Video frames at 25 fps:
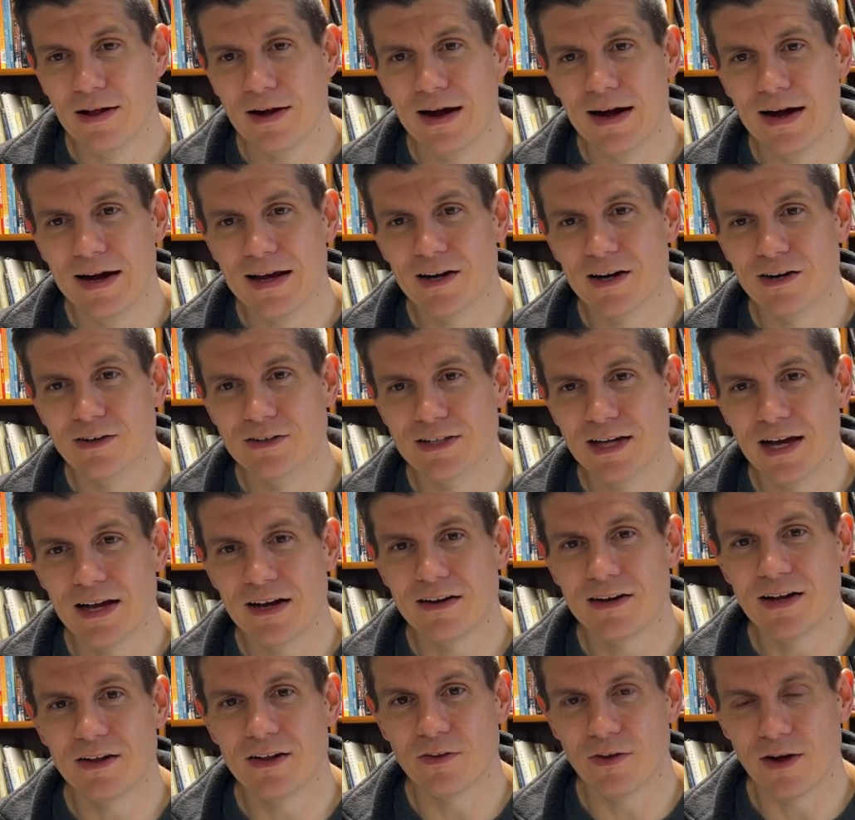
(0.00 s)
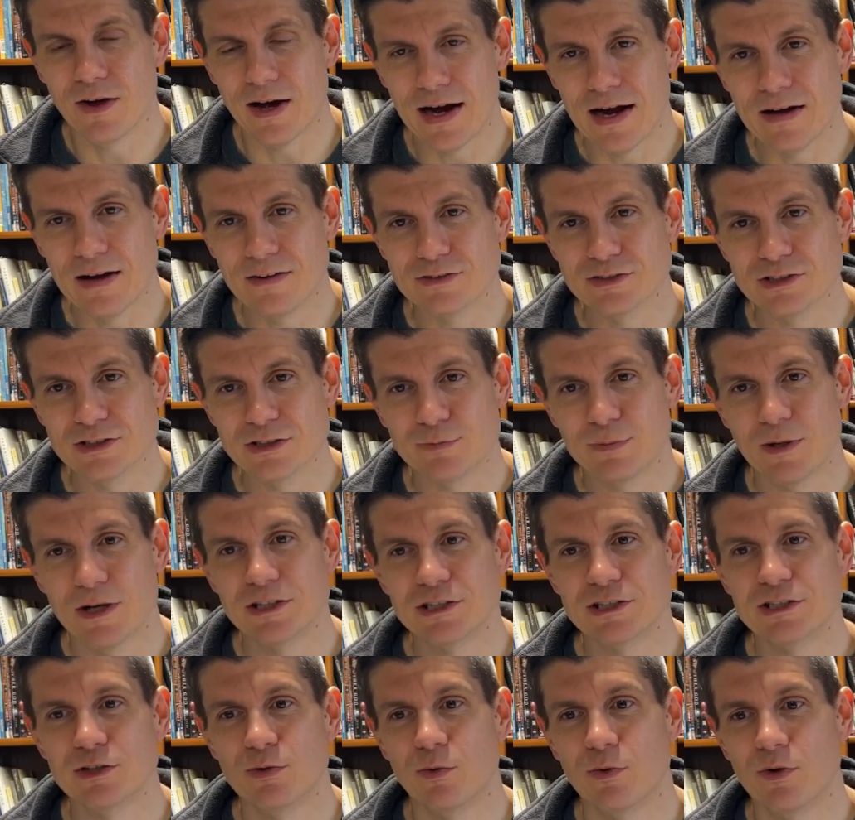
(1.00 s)
in our day-to-day lives,
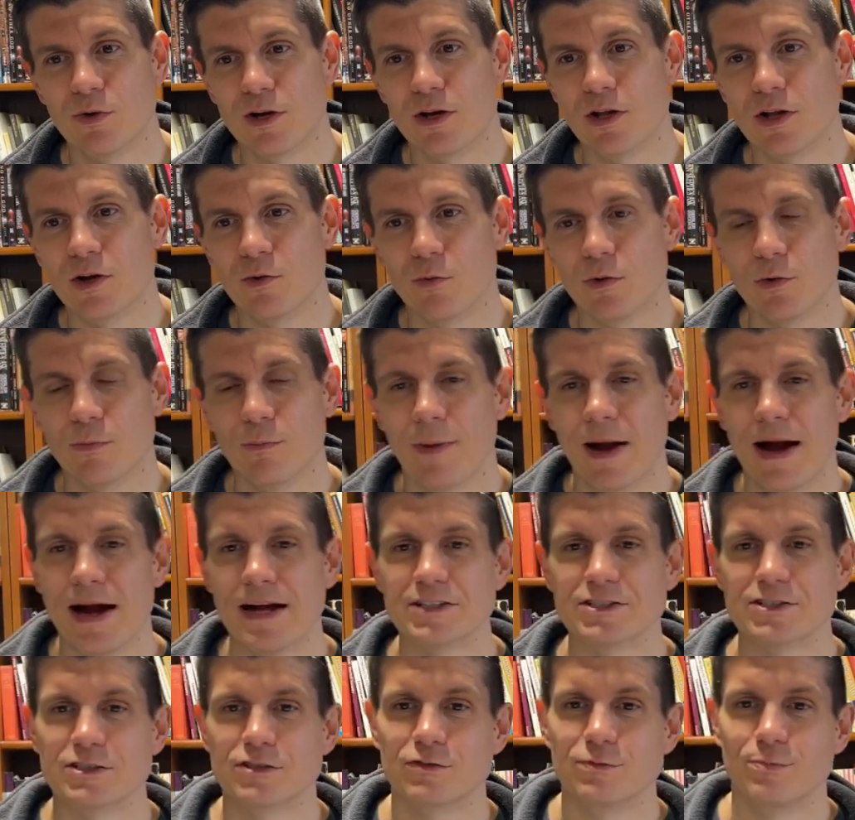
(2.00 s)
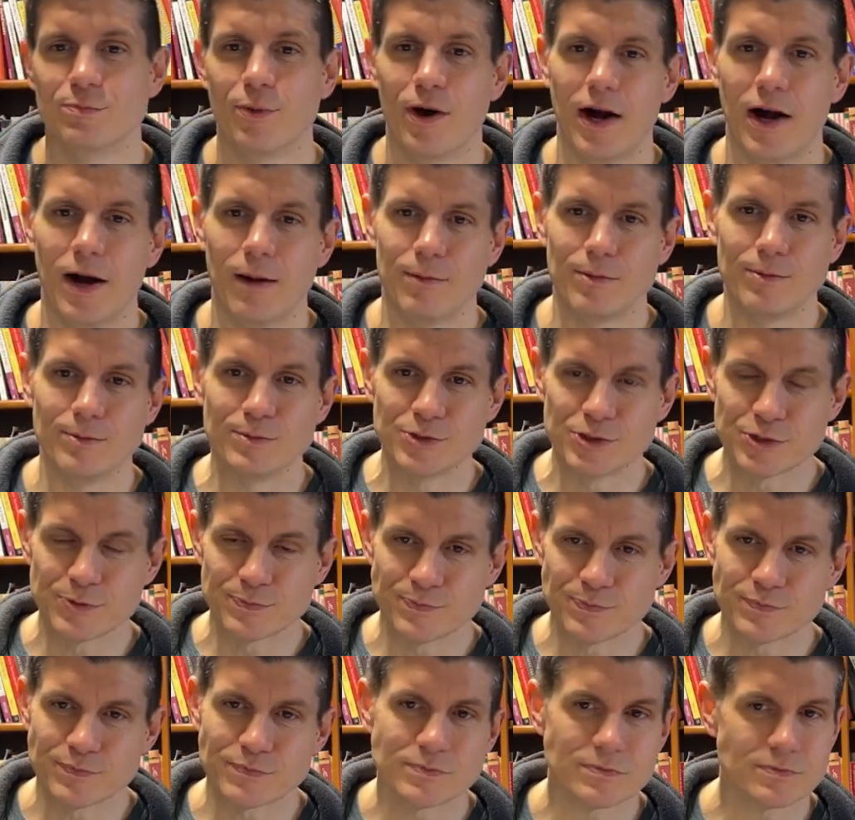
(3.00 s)
especially when we're dealing with massive problems
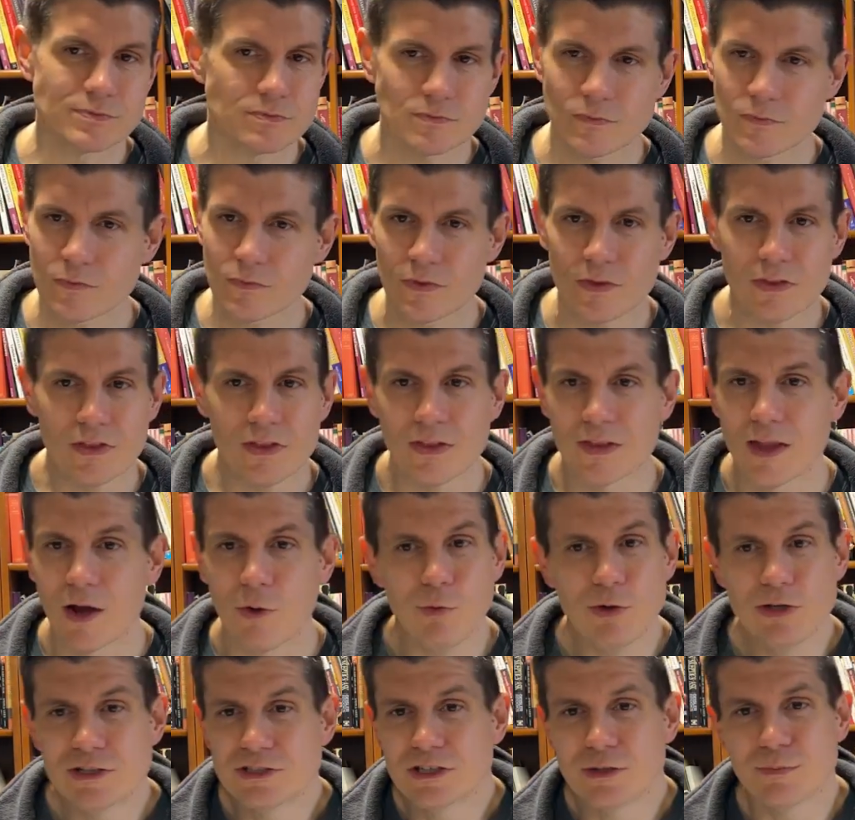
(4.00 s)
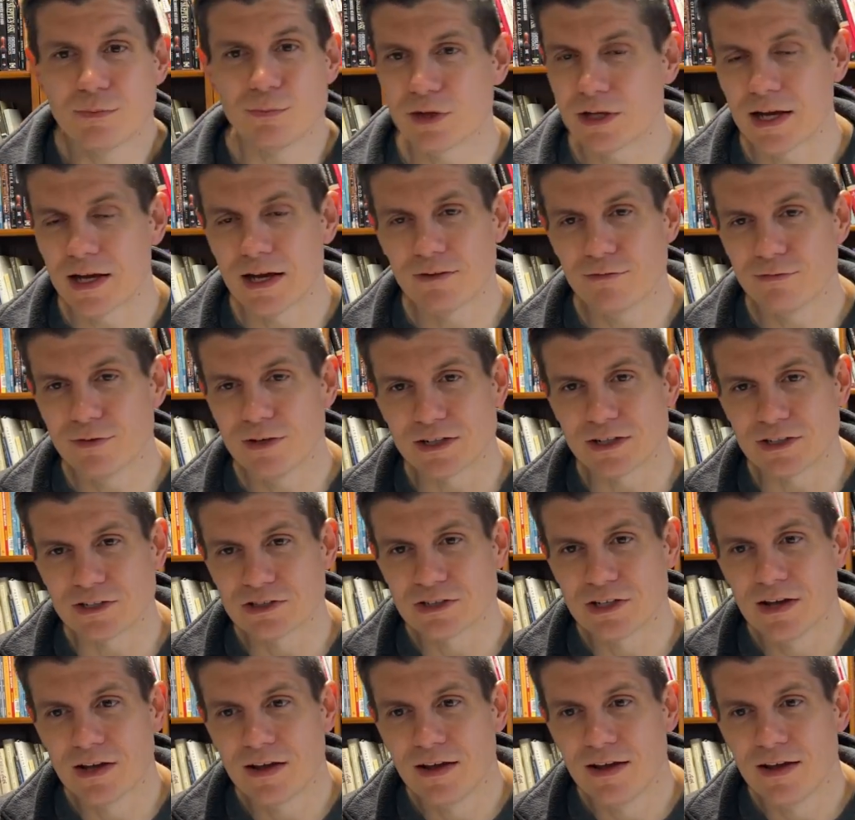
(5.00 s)
that we simply can't fix.